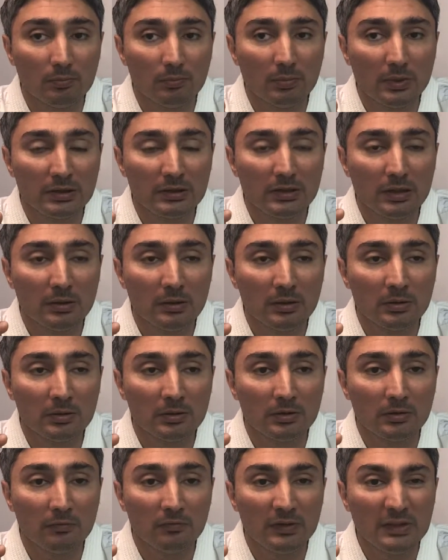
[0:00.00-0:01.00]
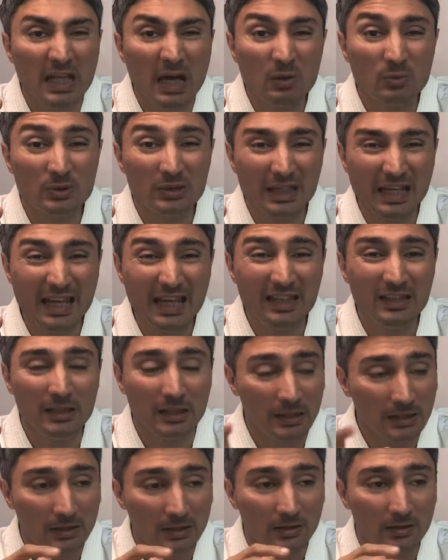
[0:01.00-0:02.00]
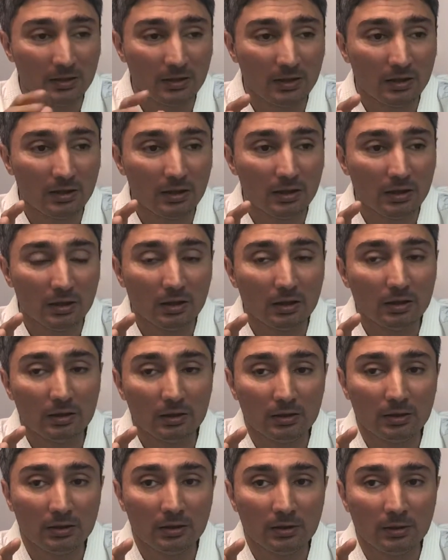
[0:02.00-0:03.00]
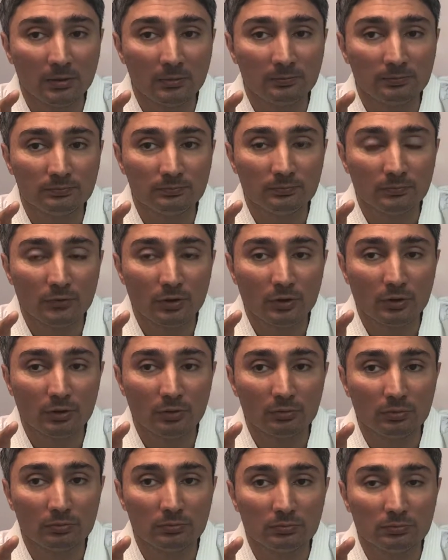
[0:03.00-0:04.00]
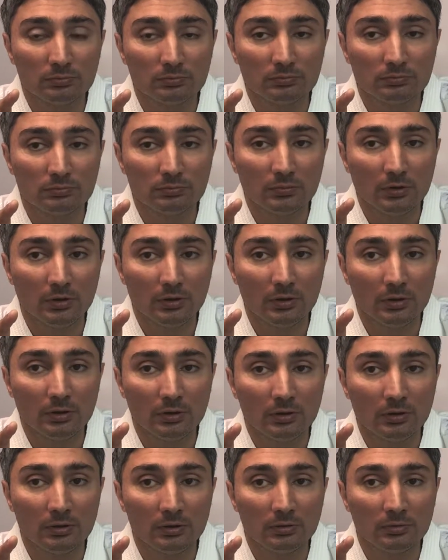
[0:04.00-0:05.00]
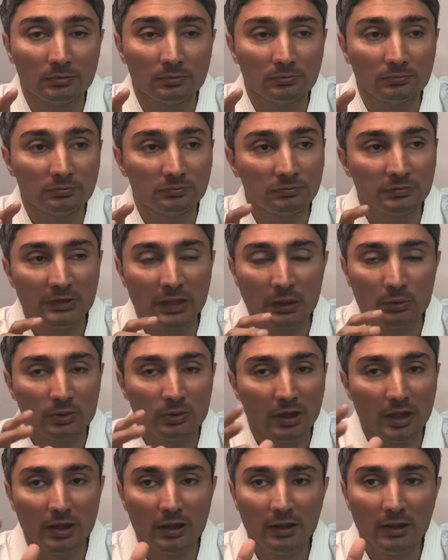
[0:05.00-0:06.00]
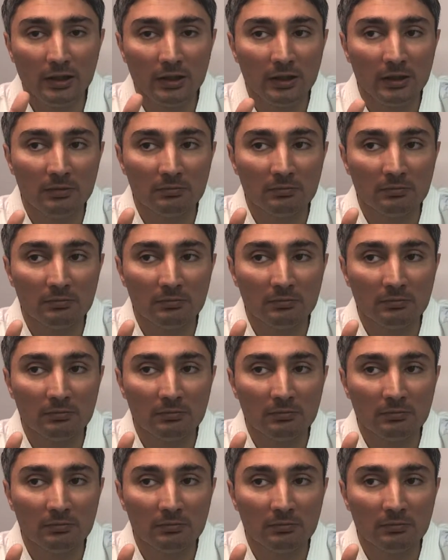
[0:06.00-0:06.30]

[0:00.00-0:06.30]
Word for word: But uh, without any, um, you know, uh, without any